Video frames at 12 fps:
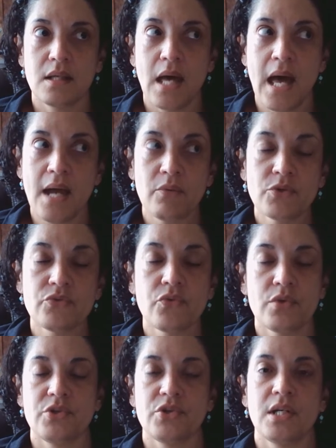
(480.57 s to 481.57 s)
I was
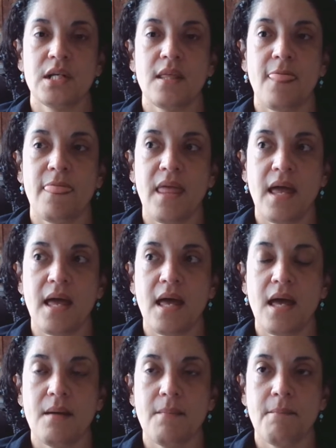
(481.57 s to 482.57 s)
fortunate
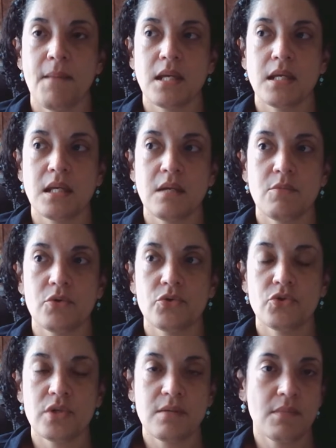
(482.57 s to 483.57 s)
that my chemo
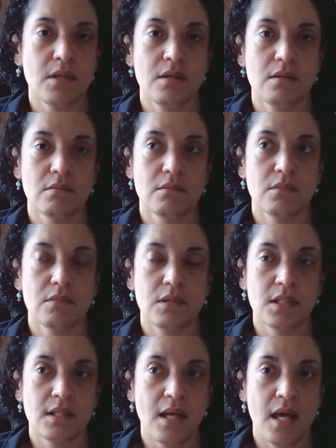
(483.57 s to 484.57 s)
treatment
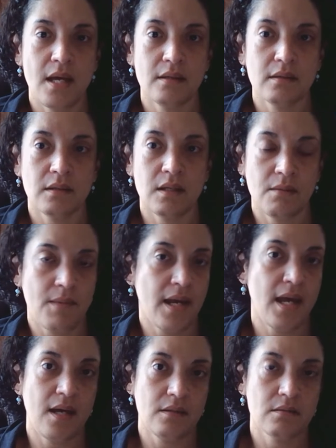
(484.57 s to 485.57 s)
did not kick
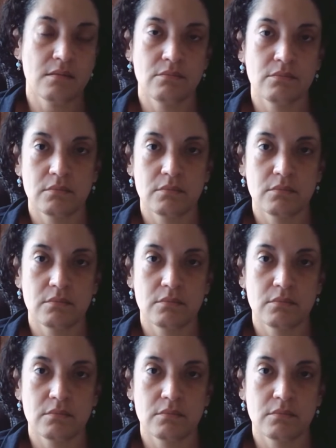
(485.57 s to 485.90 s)
my ass.